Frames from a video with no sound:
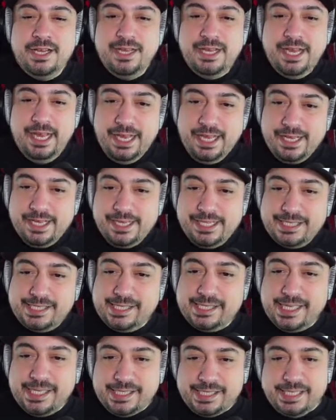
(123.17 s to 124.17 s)
And it
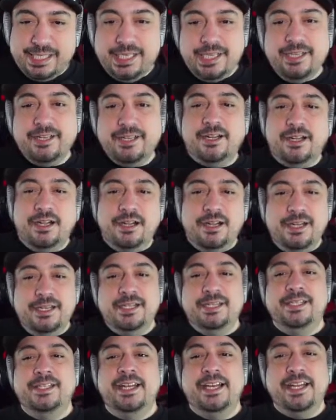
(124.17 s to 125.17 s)
says here,
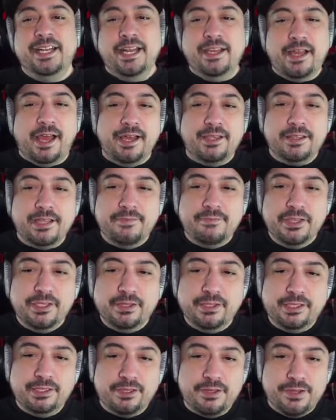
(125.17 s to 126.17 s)
and I love the
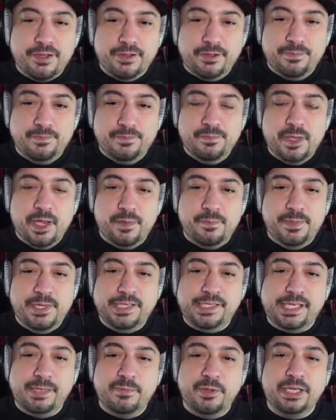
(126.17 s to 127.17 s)
little piece
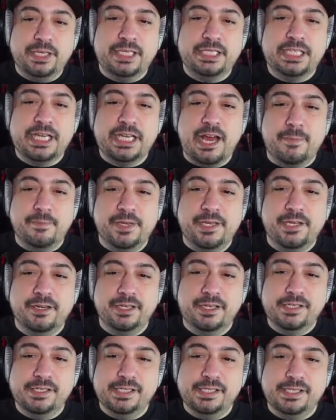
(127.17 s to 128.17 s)
they put at the top here,
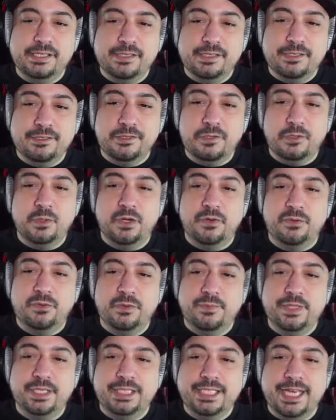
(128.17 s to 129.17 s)
because it's a little quote
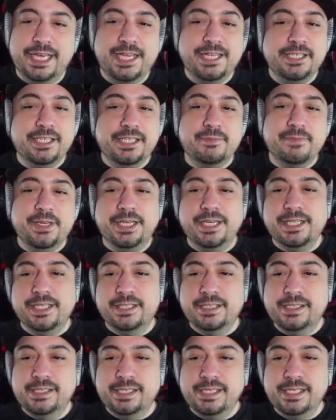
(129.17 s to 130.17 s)
from the 10
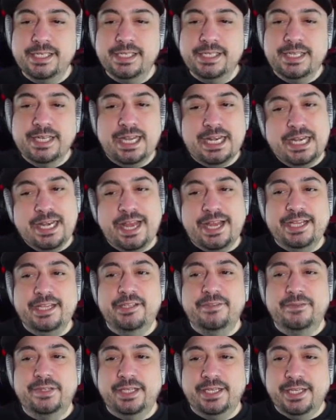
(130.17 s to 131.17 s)
Commands, 9
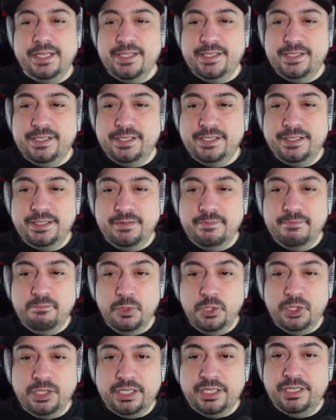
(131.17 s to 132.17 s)
Divines
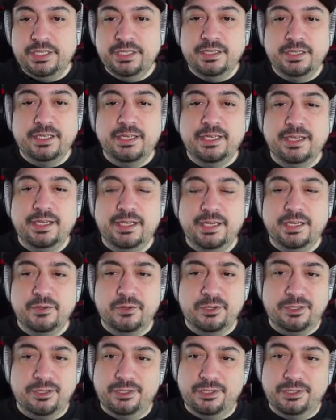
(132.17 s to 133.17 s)
book
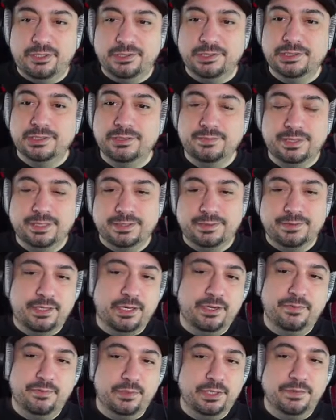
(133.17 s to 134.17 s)
or article,
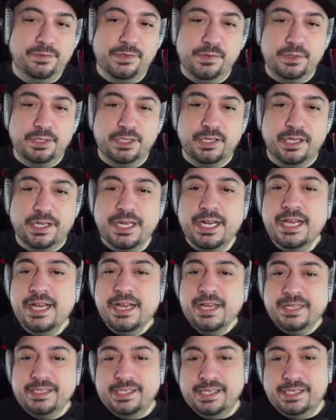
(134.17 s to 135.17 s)
however, whatever you want to call it.
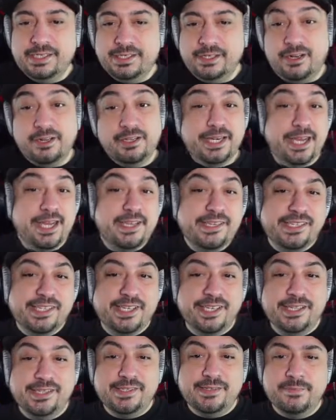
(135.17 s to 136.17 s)
It says, Arcade
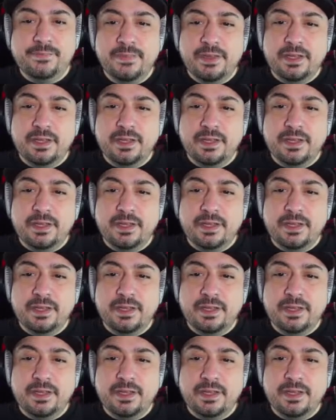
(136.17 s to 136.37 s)
says,